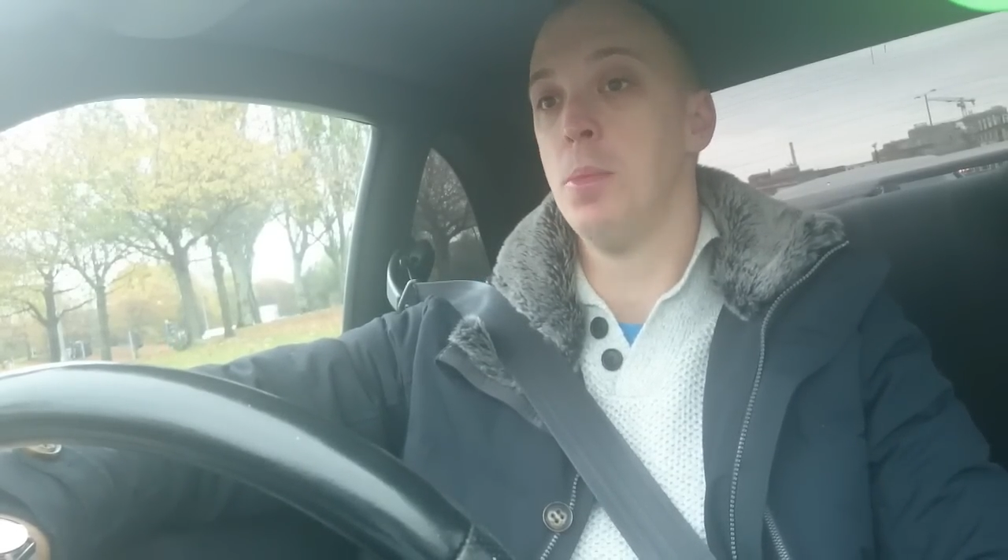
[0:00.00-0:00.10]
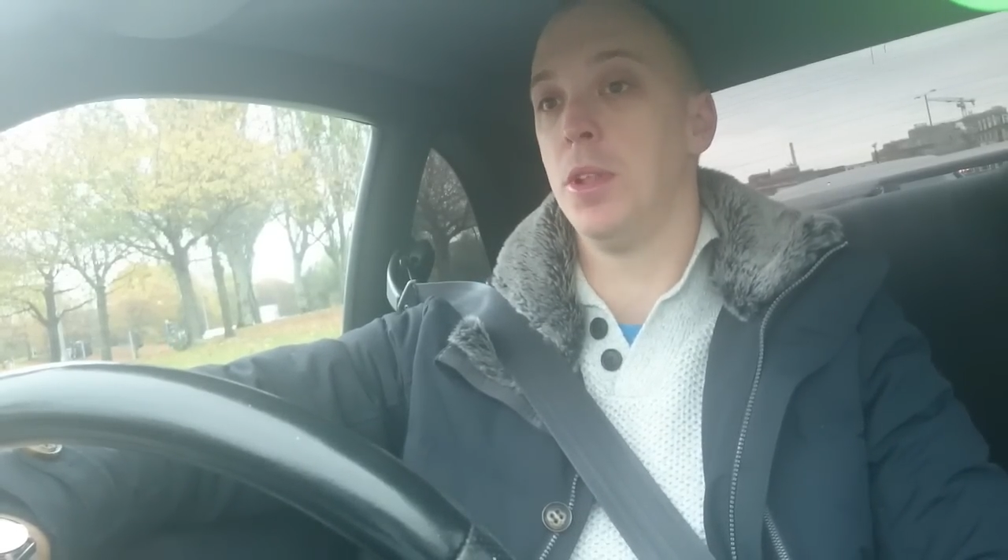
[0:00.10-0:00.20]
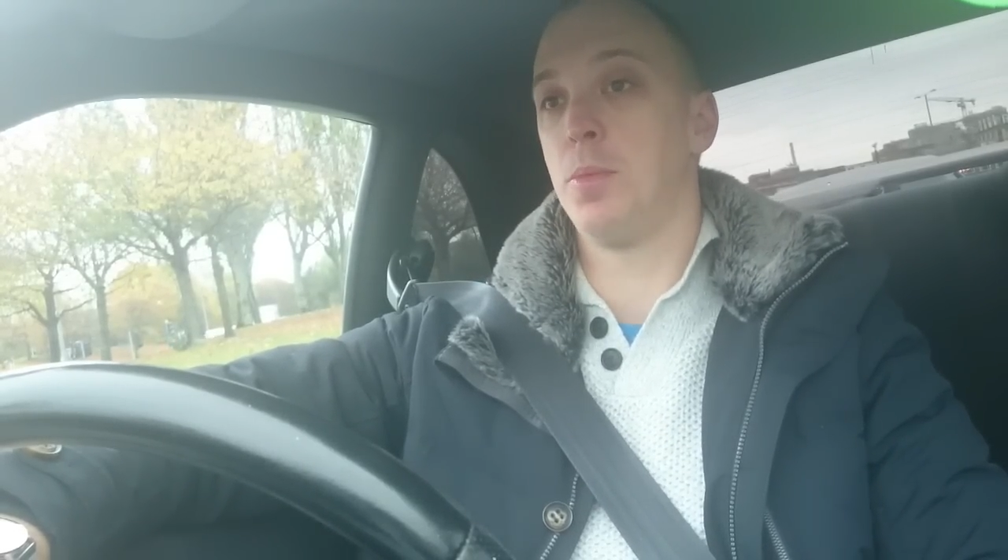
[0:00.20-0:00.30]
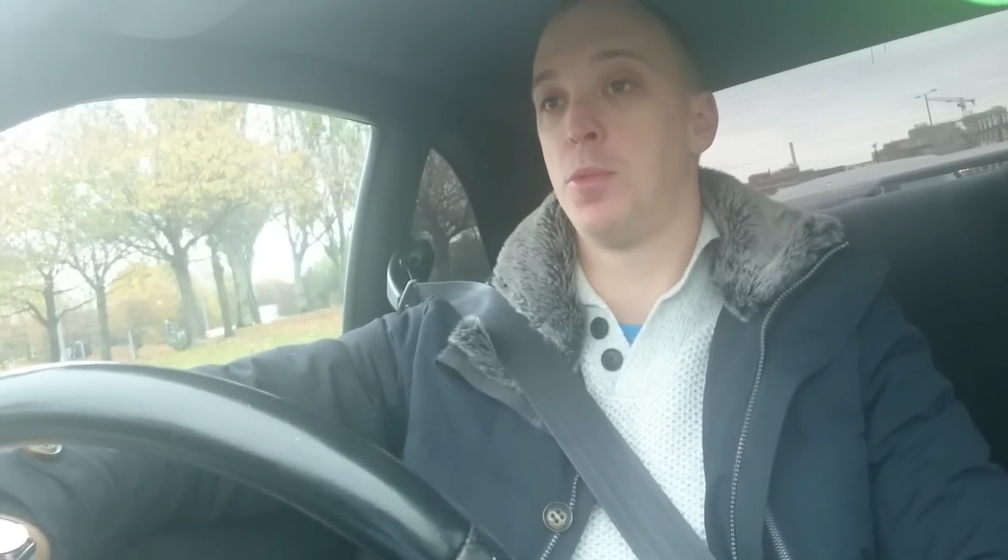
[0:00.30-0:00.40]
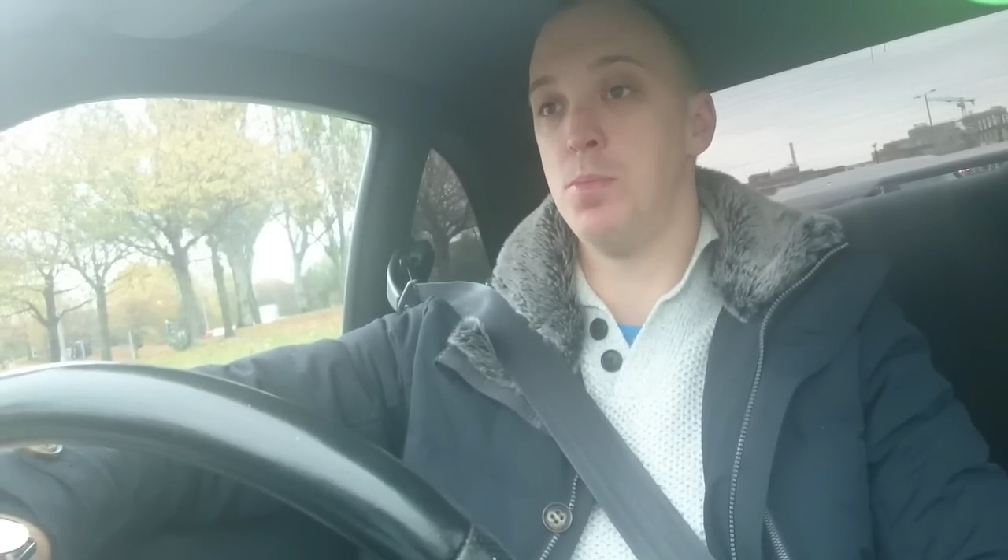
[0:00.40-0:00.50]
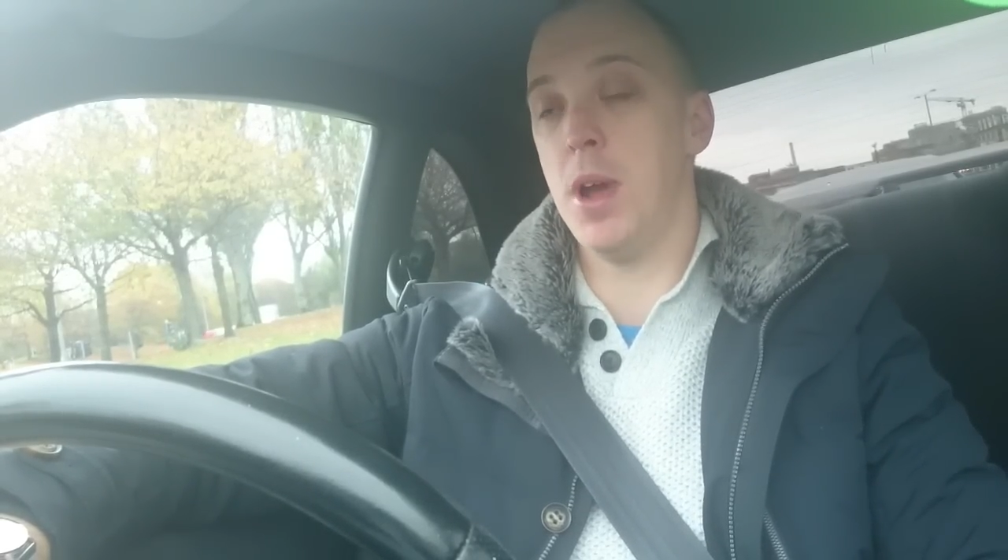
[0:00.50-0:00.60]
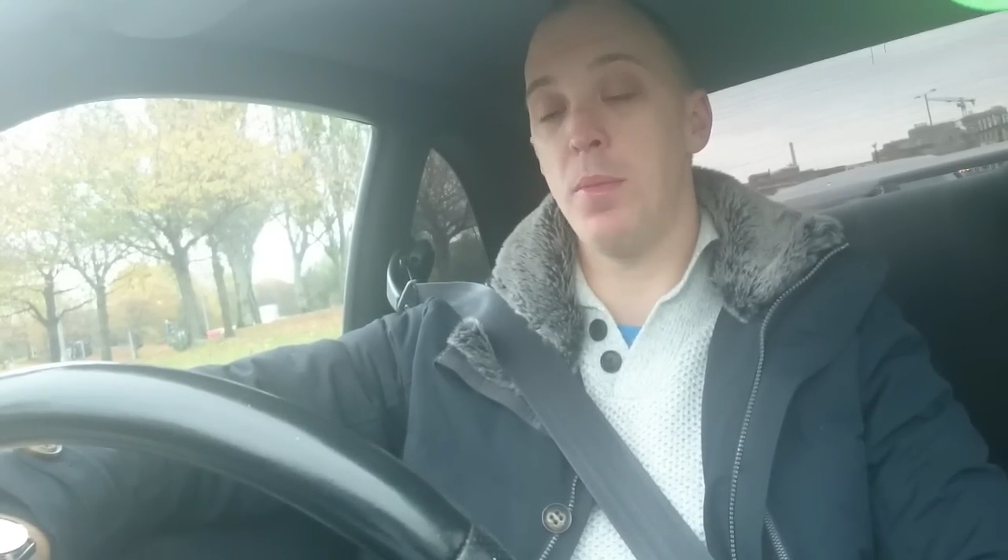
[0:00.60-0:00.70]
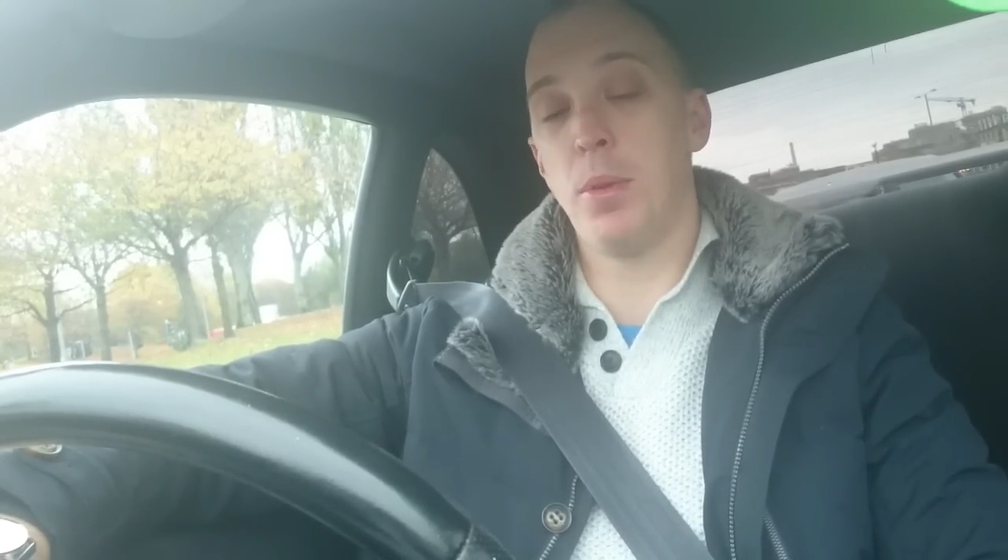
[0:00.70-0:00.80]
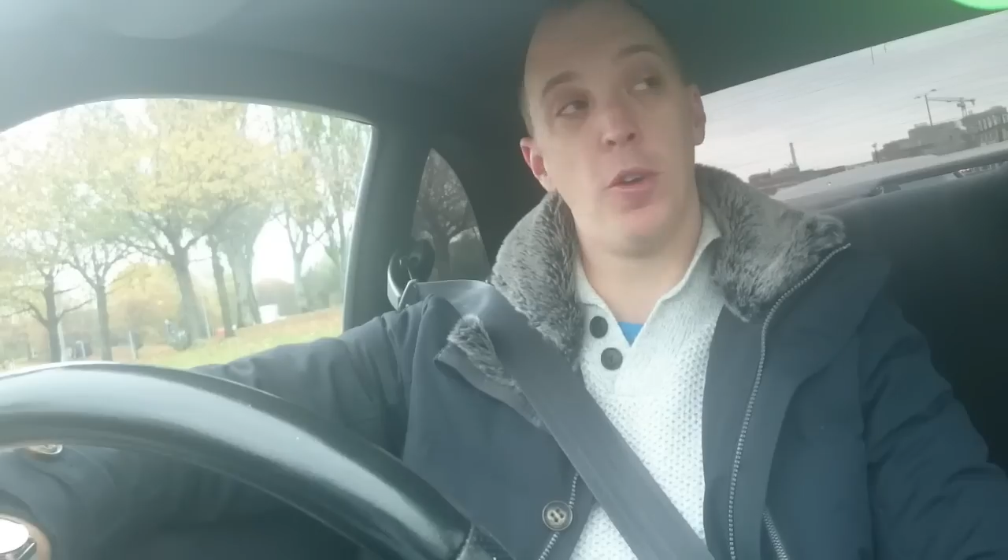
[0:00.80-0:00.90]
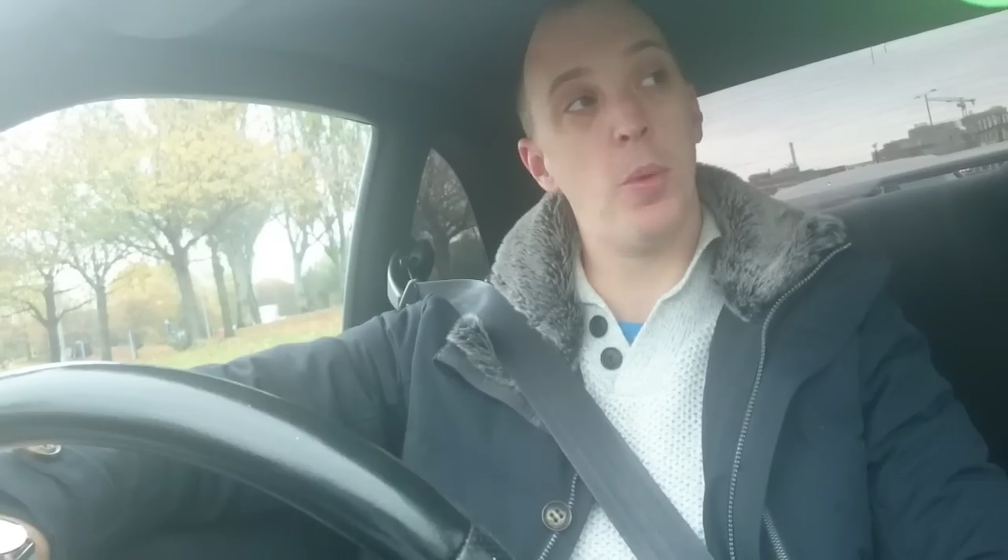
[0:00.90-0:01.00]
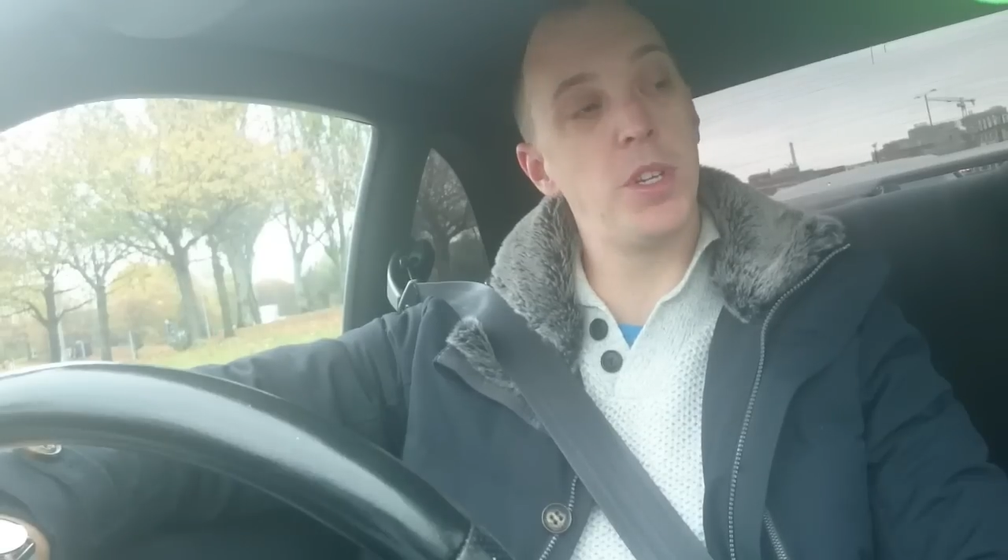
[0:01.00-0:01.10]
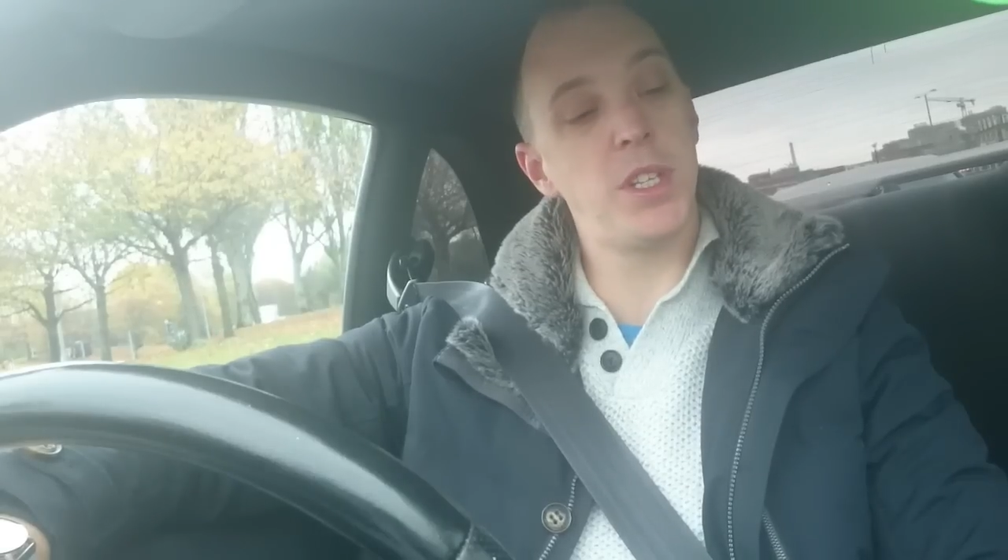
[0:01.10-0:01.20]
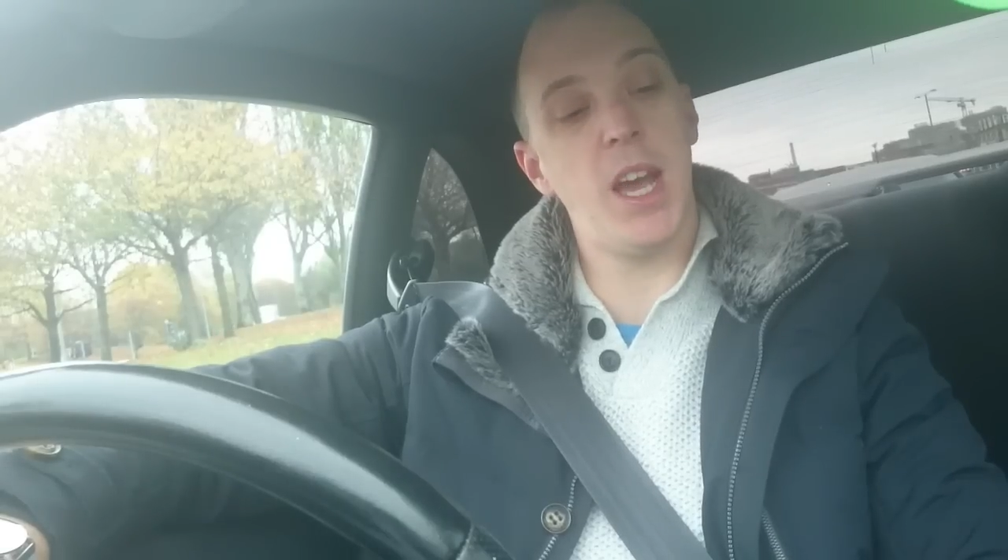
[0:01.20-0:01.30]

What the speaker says: but the amount of performance